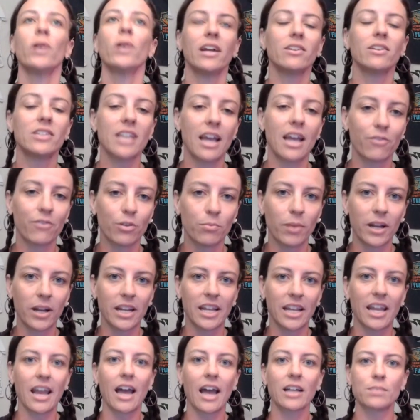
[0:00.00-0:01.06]
point out to
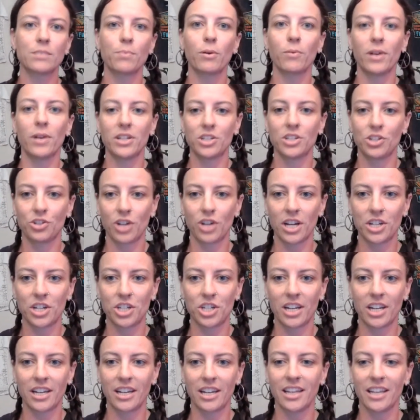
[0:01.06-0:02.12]
everybody, expo
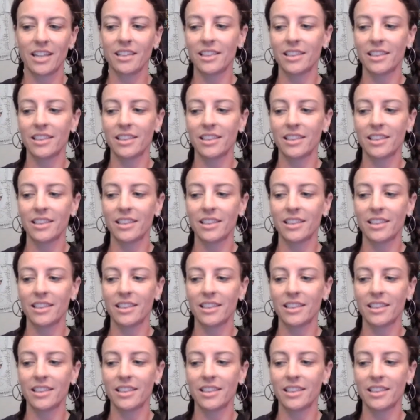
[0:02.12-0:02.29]
registration,